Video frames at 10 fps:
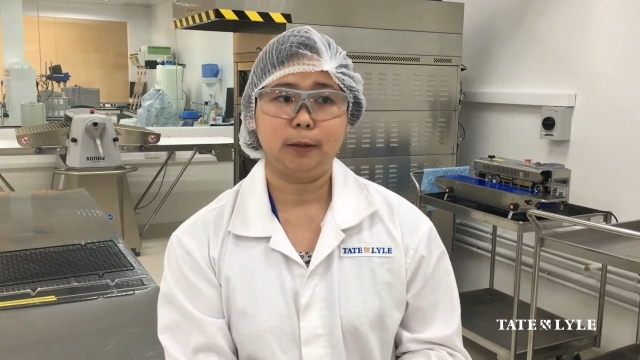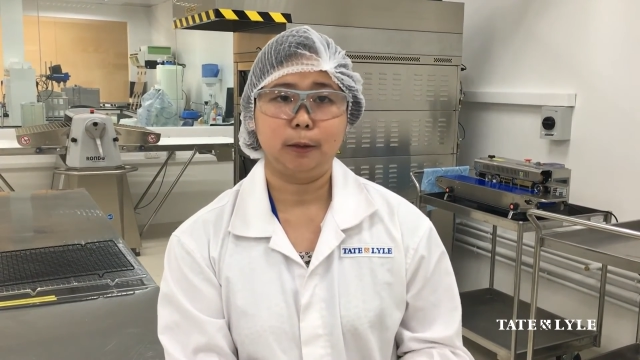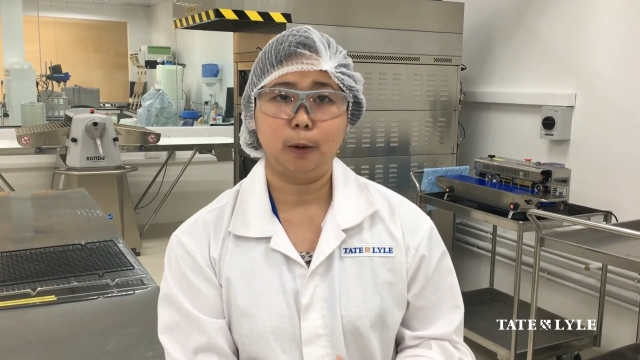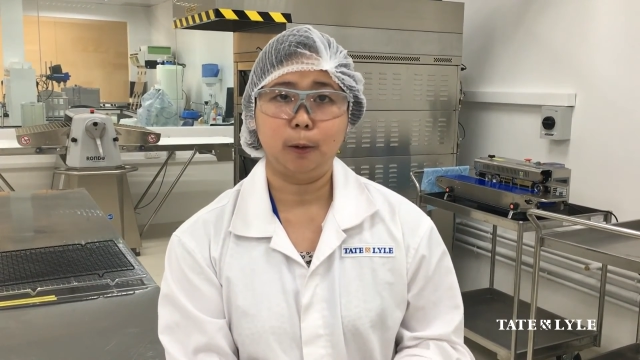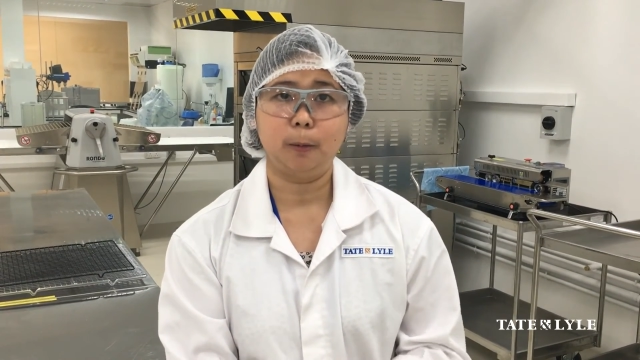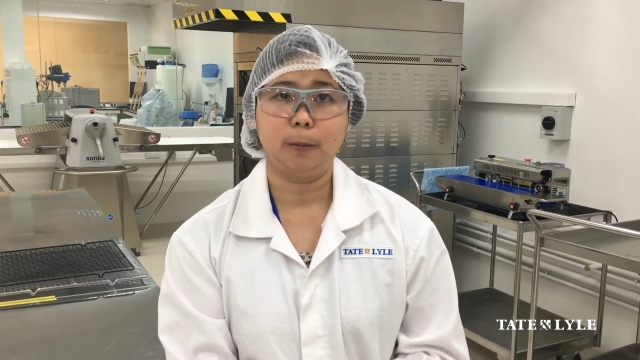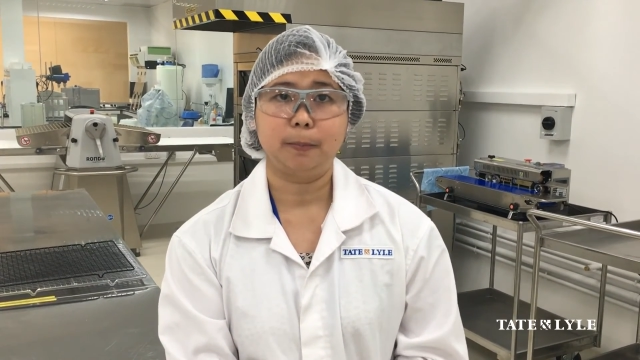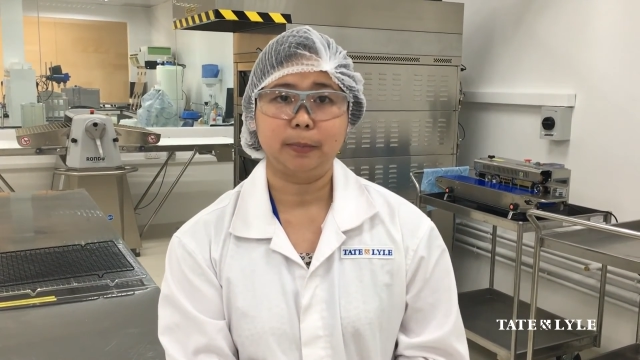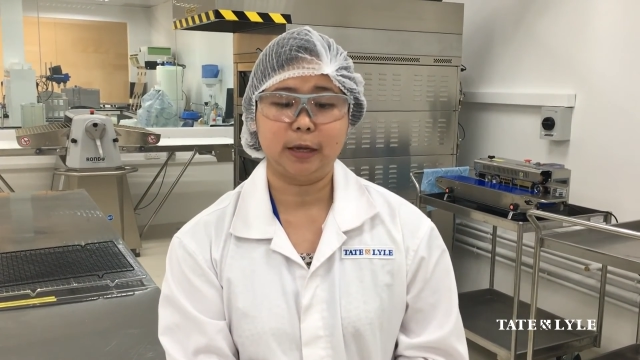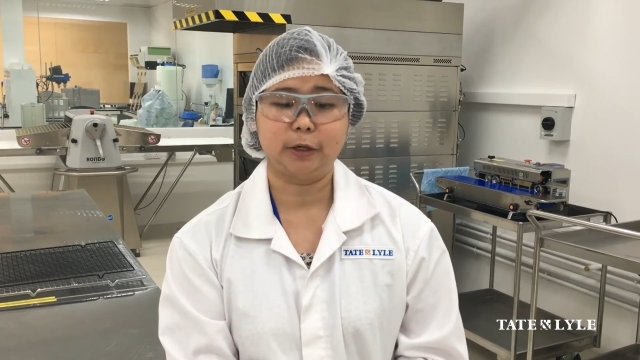thin dough,
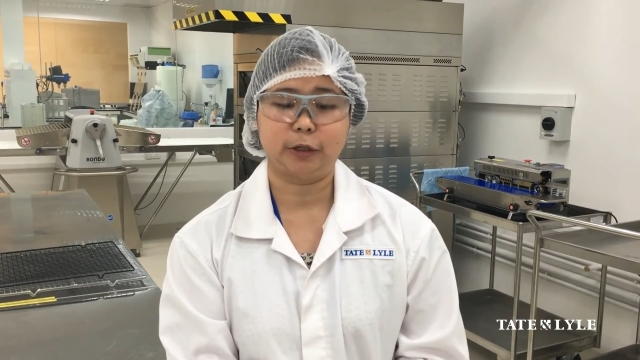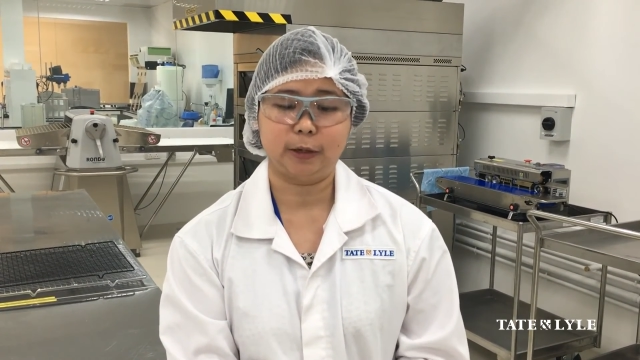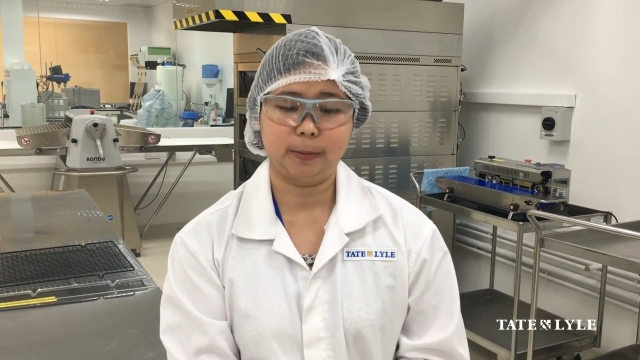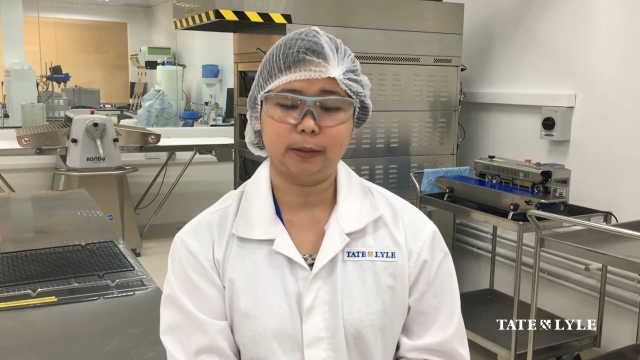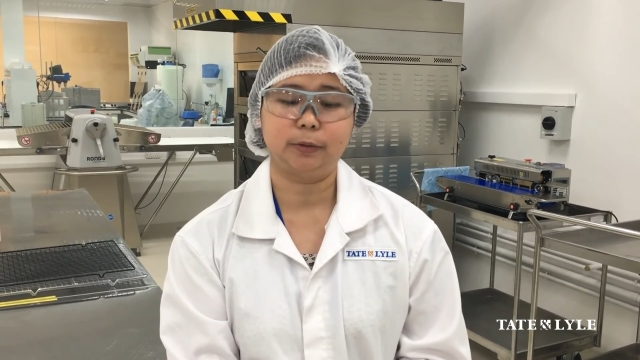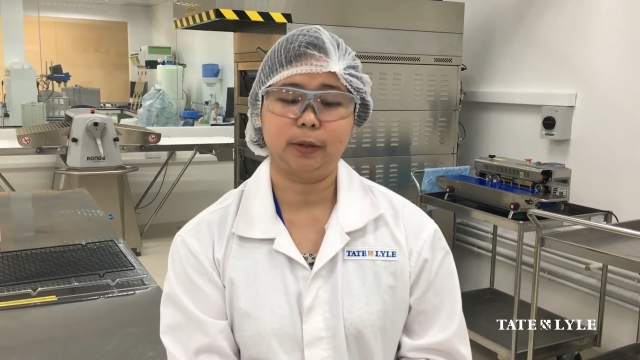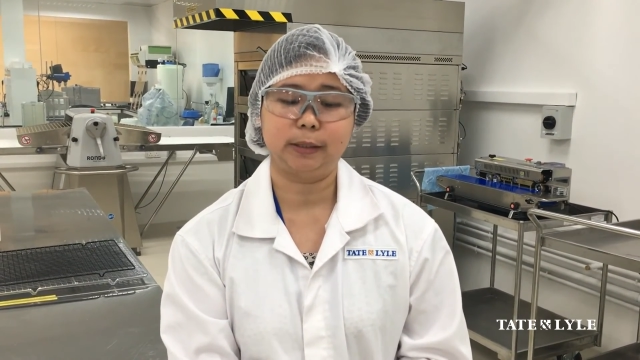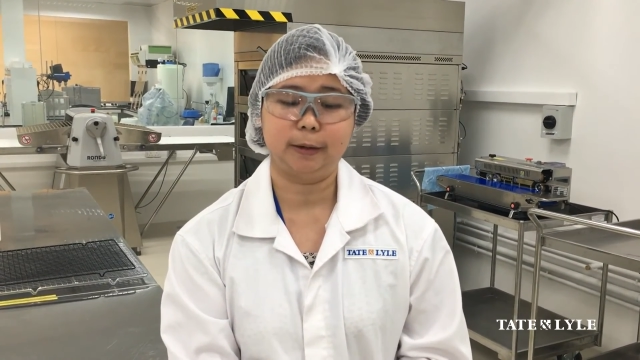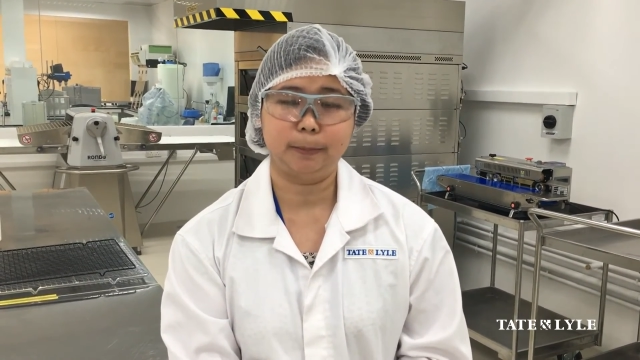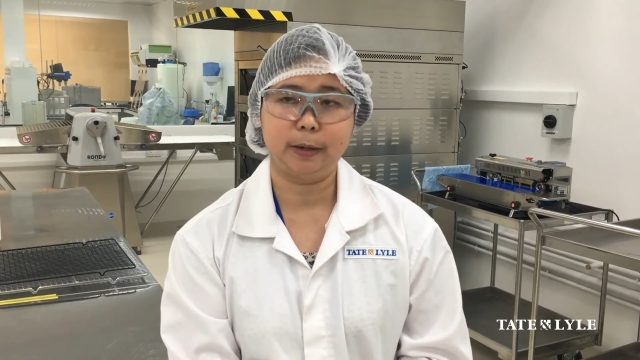then shape it to a
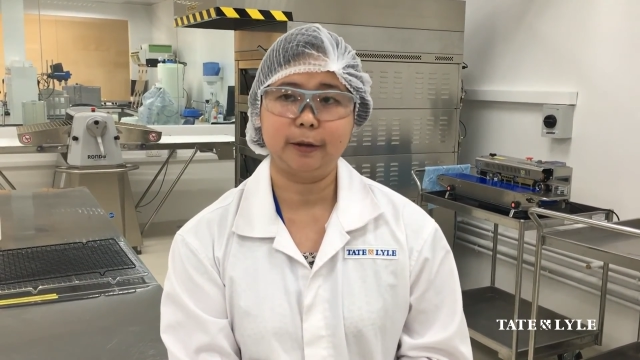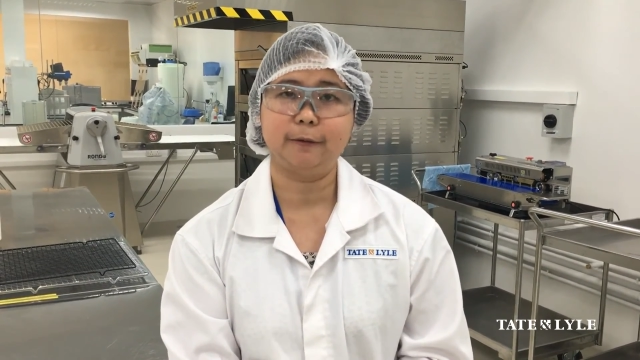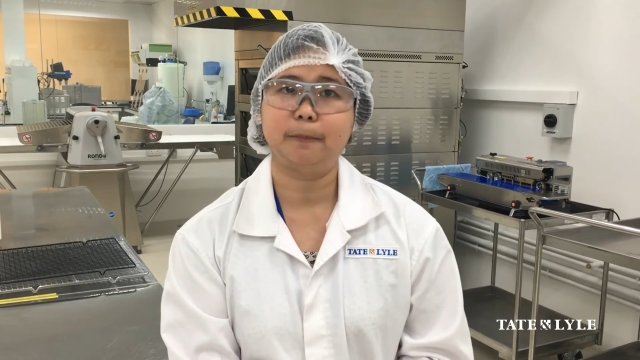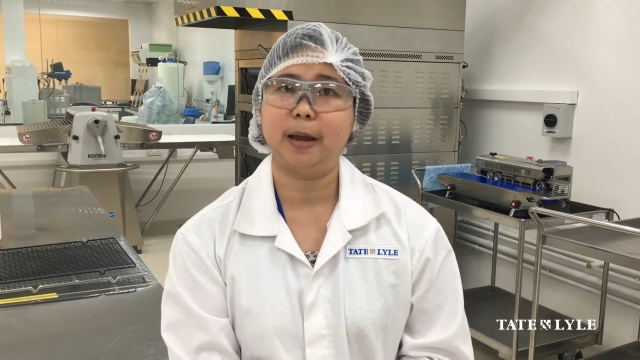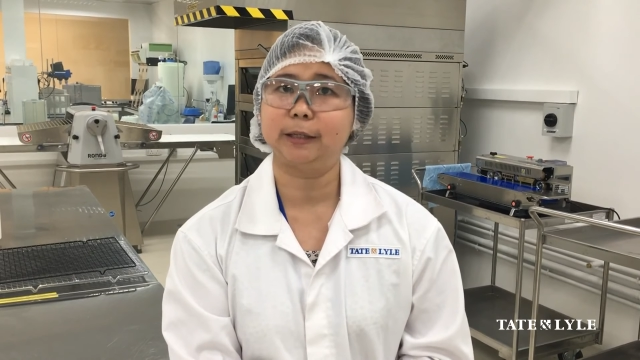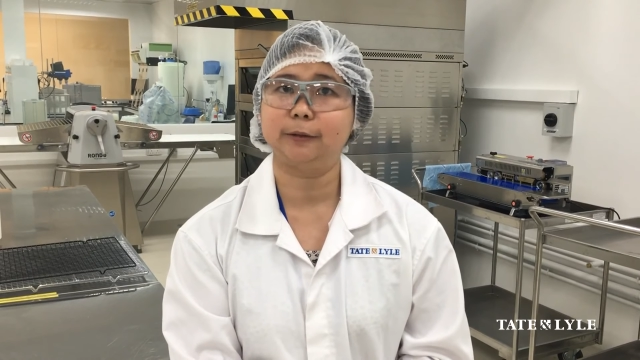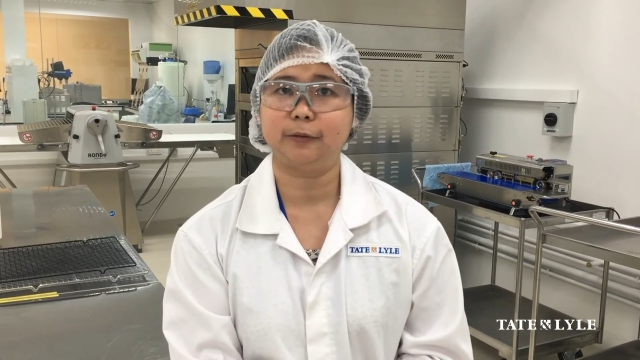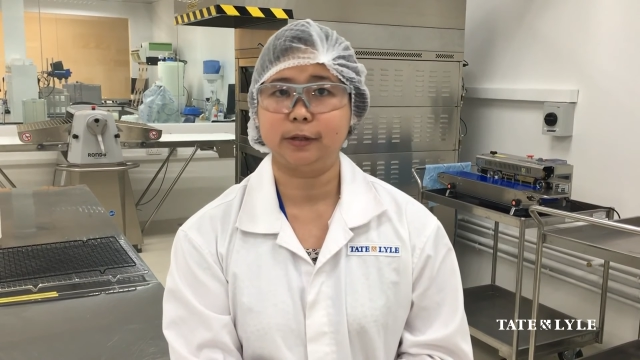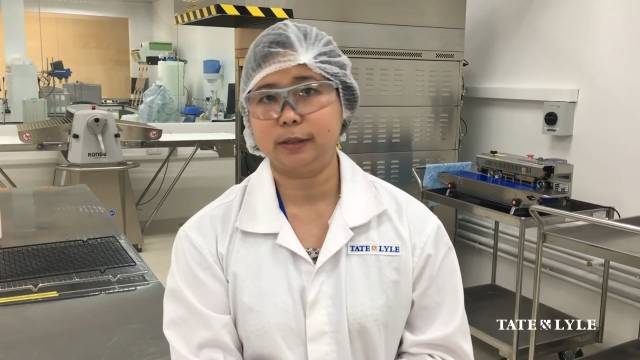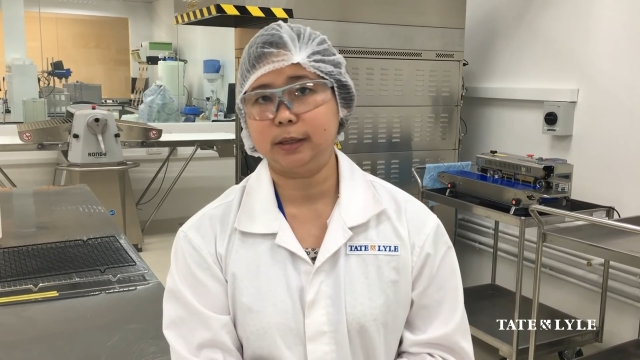dumpling, blast
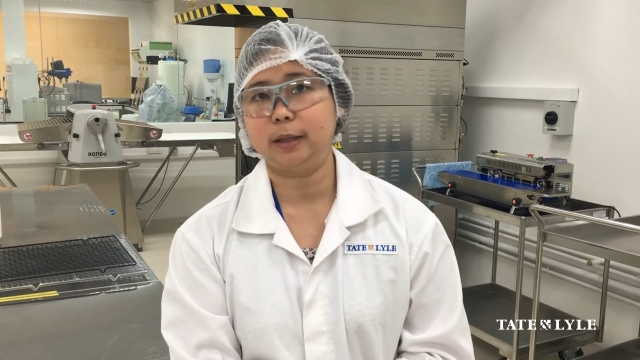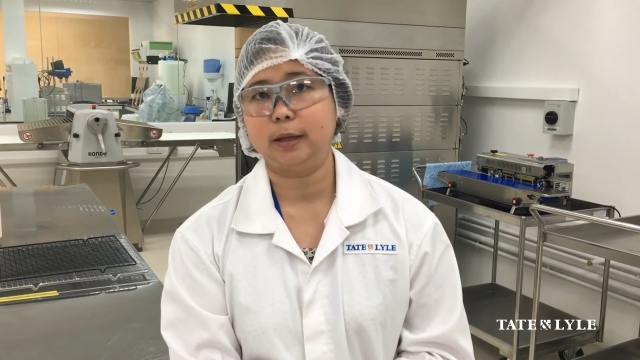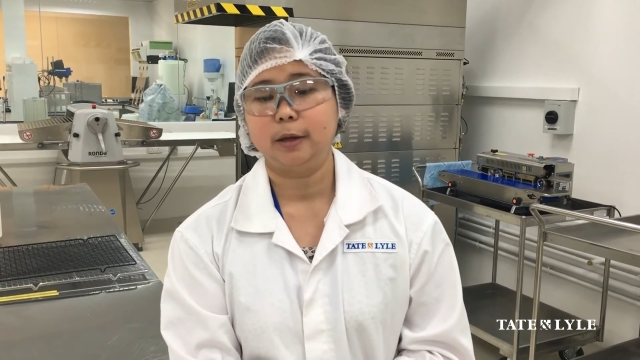freeze it